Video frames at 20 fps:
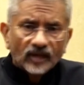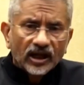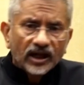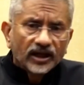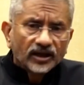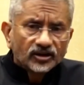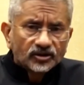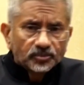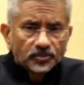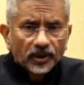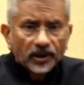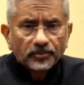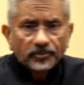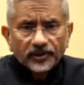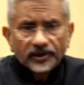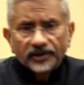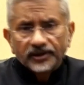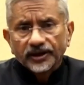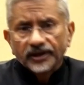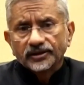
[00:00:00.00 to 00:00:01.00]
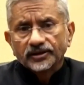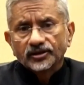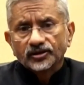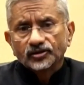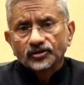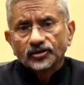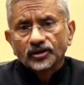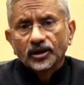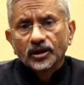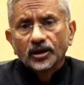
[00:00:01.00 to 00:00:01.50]
Its
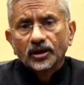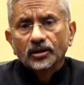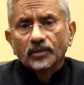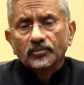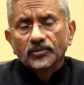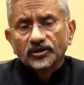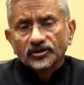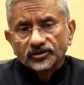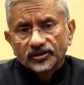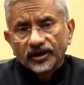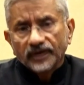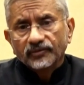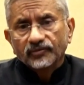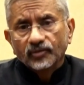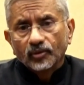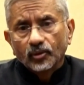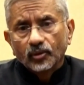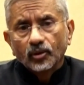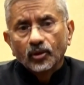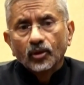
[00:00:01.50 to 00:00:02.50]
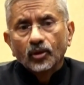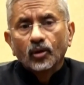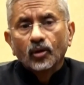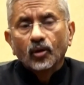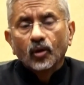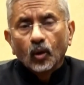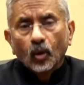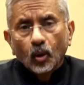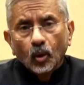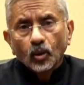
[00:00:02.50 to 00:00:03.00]
perpetrators must therefore
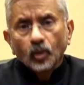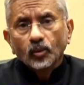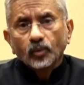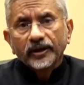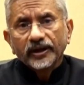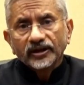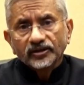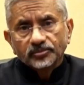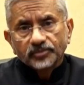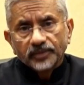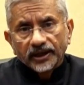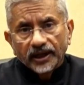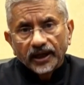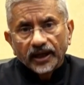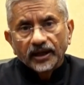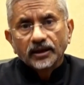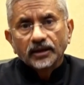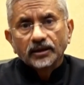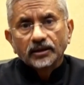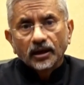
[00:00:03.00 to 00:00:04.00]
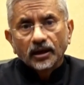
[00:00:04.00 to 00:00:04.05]
always be held